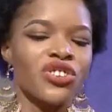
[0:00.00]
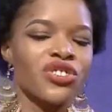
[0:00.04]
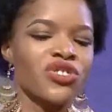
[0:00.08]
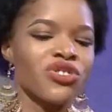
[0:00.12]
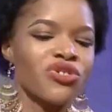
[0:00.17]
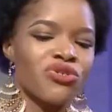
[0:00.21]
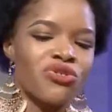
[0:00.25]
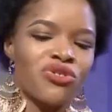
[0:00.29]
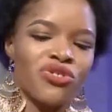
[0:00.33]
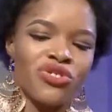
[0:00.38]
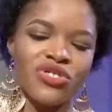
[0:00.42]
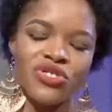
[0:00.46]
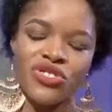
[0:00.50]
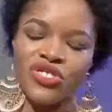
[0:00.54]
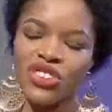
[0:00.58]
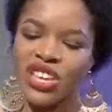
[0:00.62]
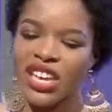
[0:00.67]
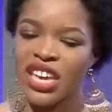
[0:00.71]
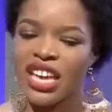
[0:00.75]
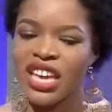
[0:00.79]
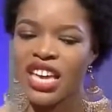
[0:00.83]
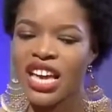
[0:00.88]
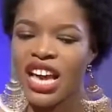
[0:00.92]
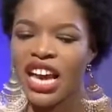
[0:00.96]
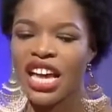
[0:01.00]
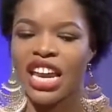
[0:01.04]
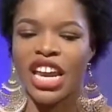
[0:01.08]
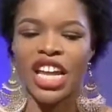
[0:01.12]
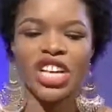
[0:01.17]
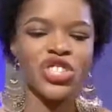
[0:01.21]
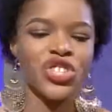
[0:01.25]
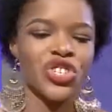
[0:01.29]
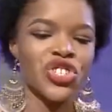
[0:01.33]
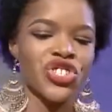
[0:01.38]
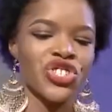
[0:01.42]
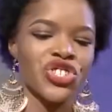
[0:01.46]
sing and I
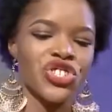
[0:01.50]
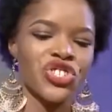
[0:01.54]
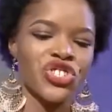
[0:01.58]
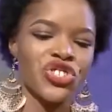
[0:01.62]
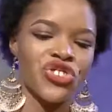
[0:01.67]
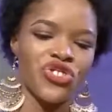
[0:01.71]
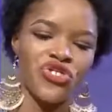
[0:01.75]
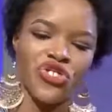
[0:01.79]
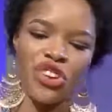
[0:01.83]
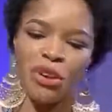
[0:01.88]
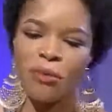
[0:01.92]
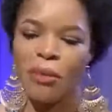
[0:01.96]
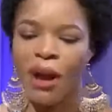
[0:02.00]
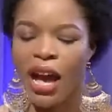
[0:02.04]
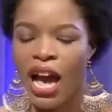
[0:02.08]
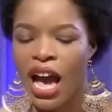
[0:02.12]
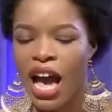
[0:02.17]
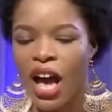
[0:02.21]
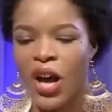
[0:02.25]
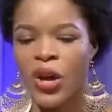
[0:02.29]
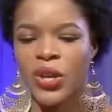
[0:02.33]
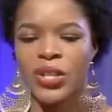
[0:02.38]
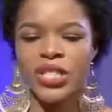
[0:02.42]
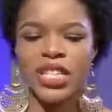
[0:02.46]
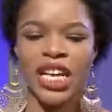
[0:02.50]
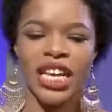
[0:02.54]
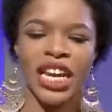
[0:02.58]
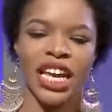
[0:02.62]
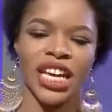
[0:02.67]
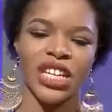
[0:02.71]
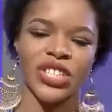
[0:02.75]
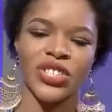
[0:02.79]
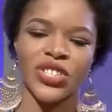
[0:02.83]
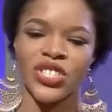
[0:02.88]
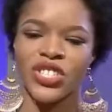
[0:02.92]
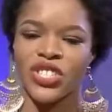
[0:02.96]
just scream out and I
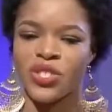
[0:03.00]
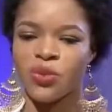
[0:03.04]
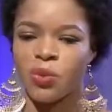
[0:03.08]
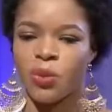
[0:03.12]
just,